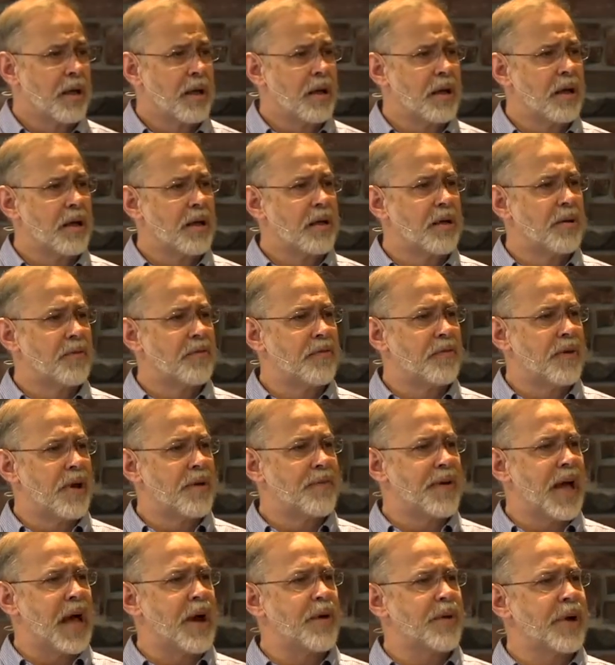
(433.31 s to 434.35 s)
of,
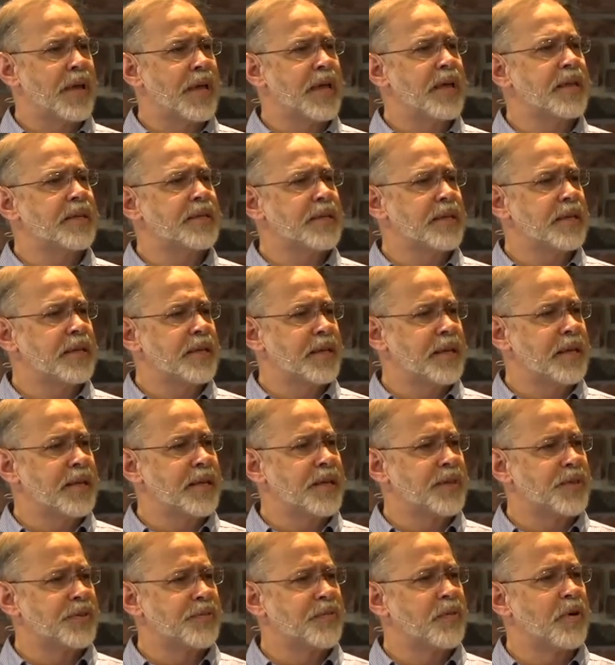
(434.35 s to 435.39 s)
of how easy it
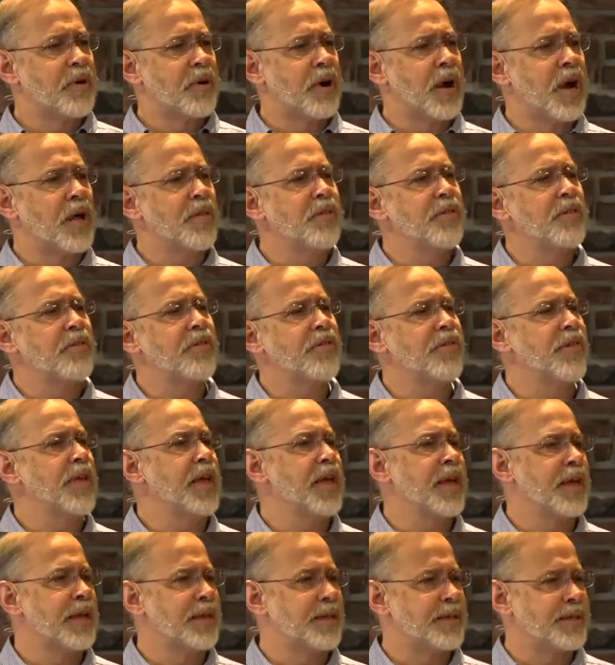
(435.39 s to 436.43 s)
is for other
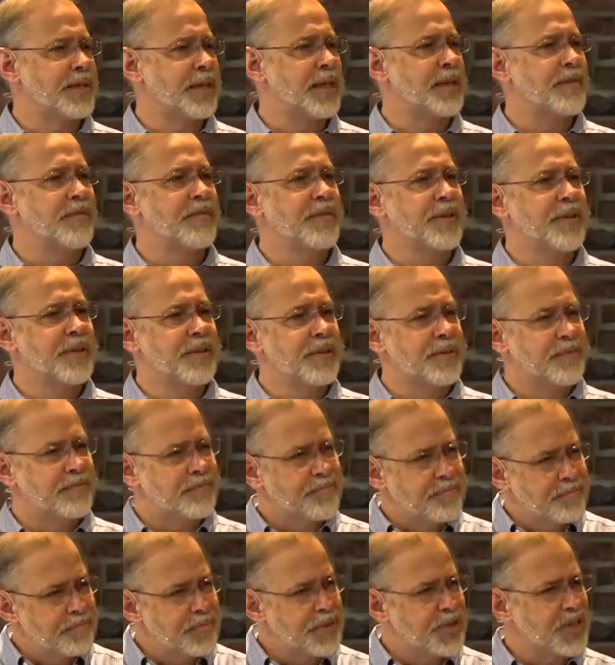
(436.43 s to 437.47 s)
things, even
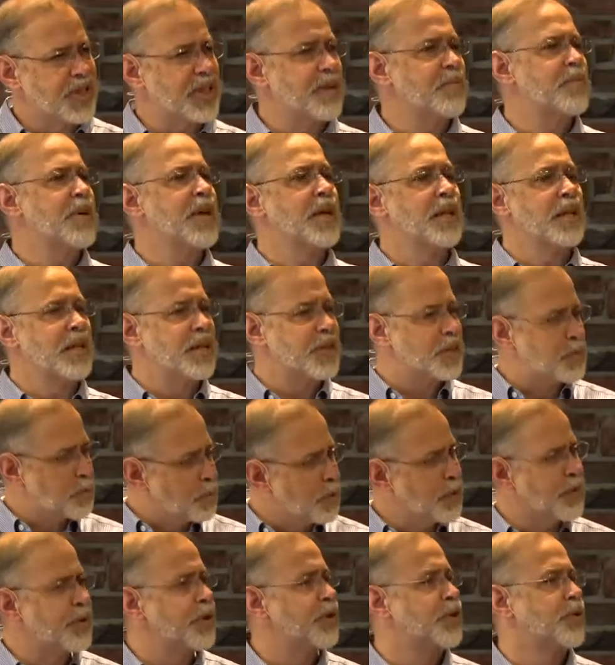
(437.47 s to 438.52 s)
seemingly
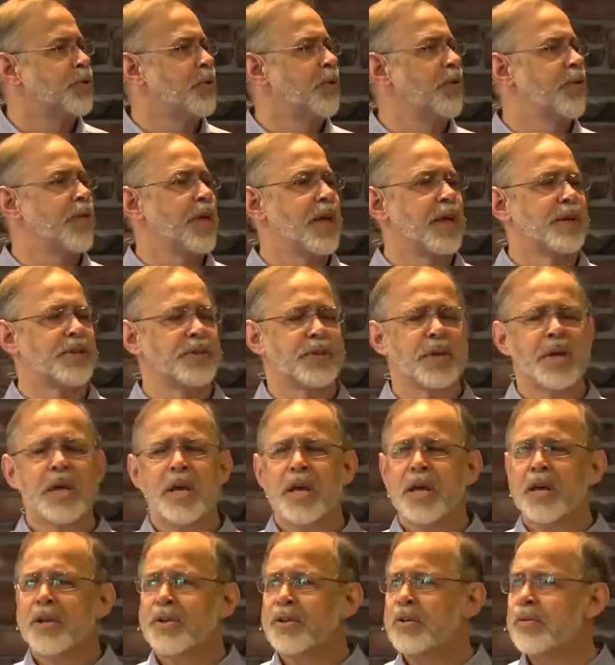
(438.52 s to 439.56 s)
spiritual things,
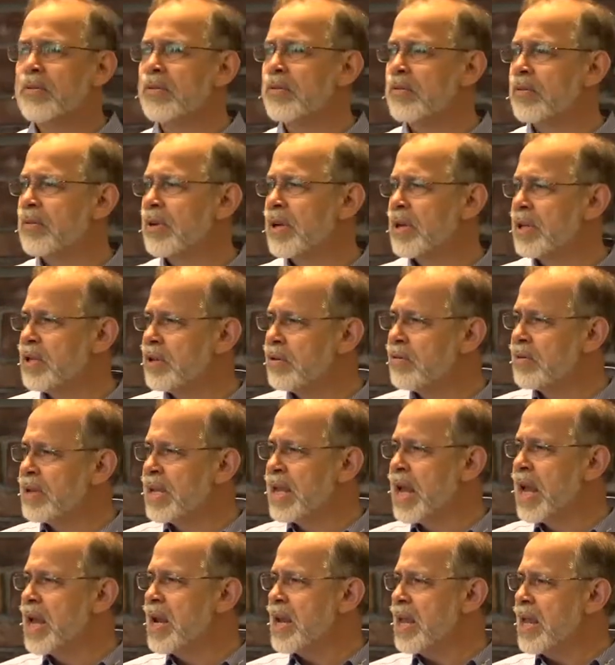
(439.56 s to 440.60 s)
to, to
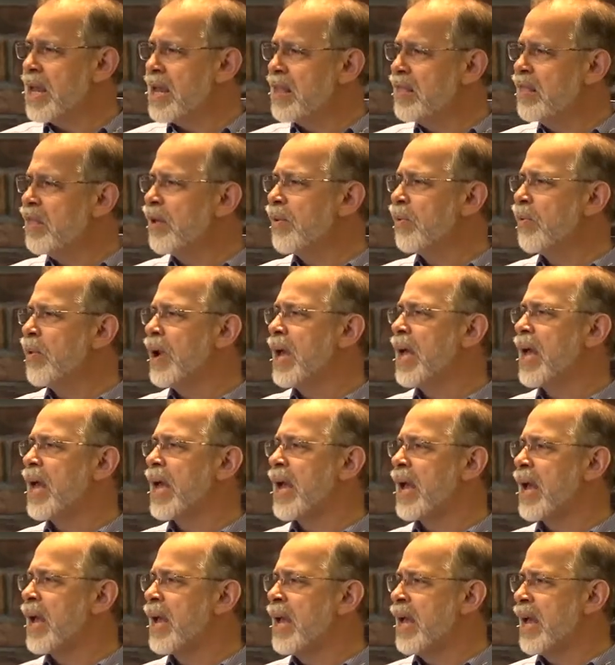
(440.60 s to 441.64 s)
get in the
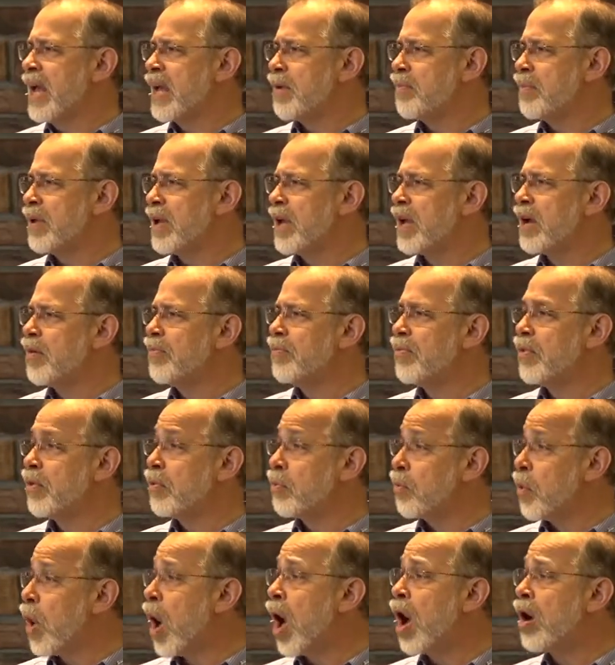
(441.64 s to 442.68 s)
way and become the
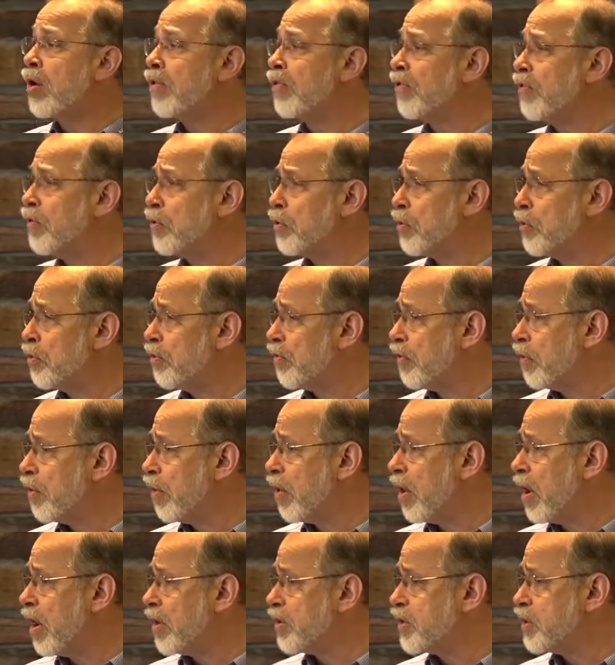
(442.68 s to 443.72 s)
wrong food
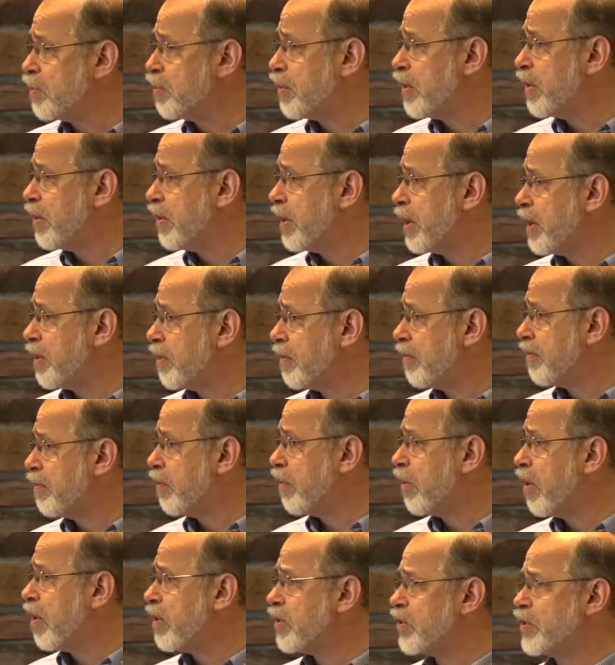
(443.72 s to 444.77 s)
for our spirit and
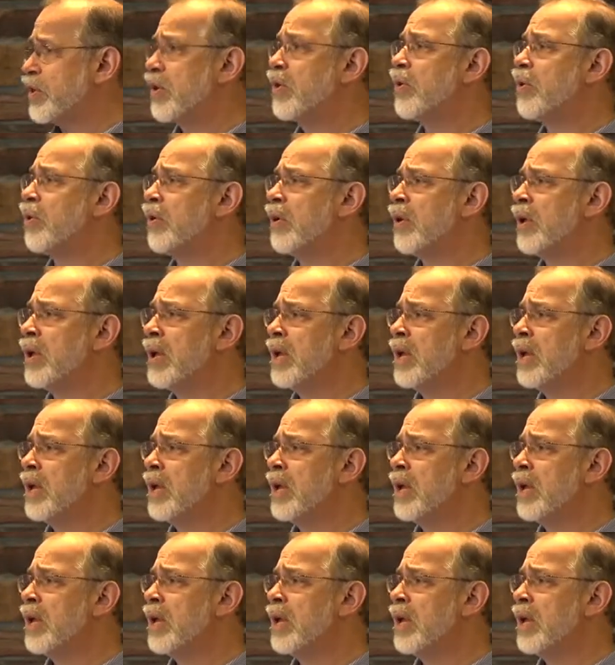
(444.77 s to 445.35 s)
for our soul.